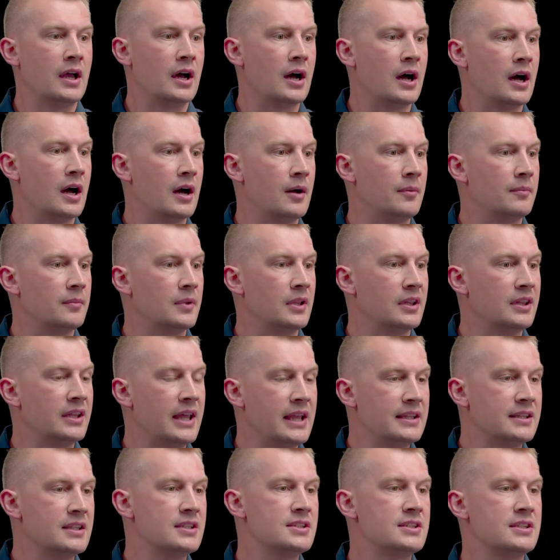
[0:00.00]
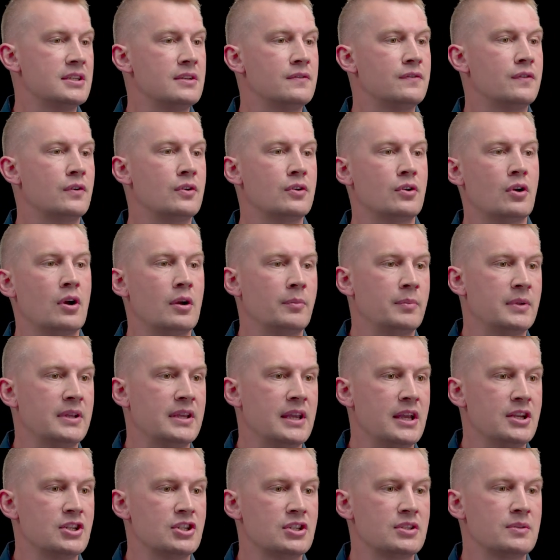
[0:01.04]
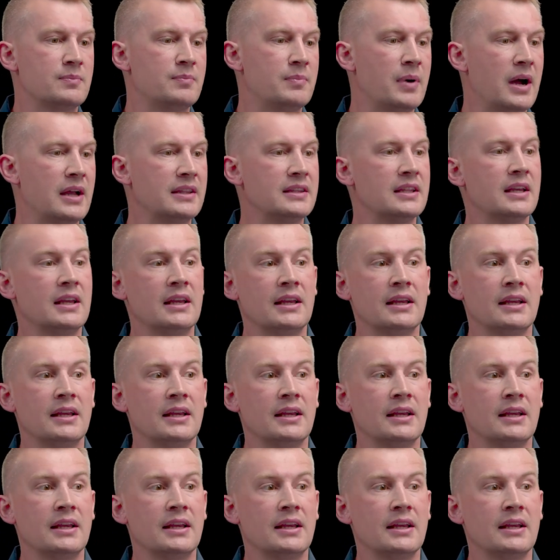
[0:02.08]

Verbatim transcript: um, latency for your applications, but